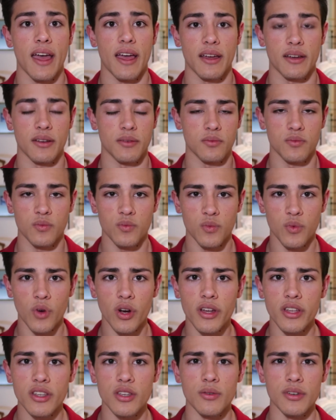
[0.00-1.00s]
Uh,
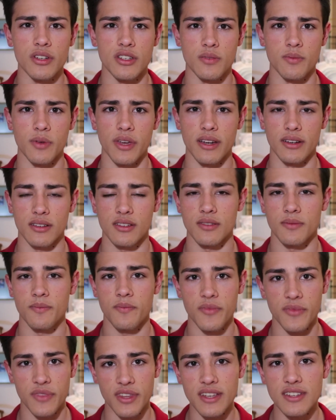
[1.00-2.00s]
what can you expect?
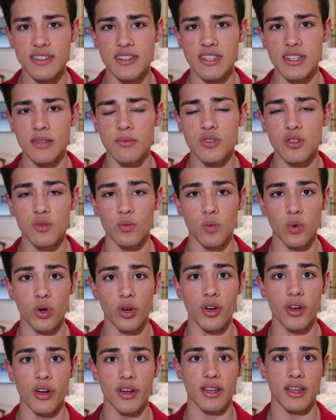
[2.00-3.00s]
These nibs
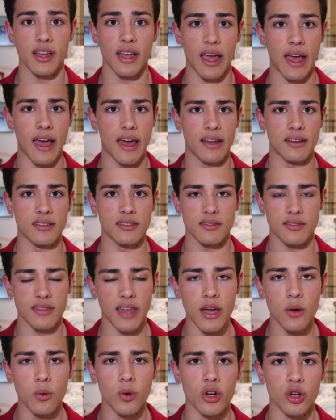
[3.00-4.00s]
work and
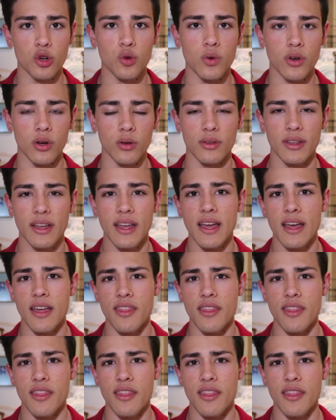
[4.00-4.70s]
they work well.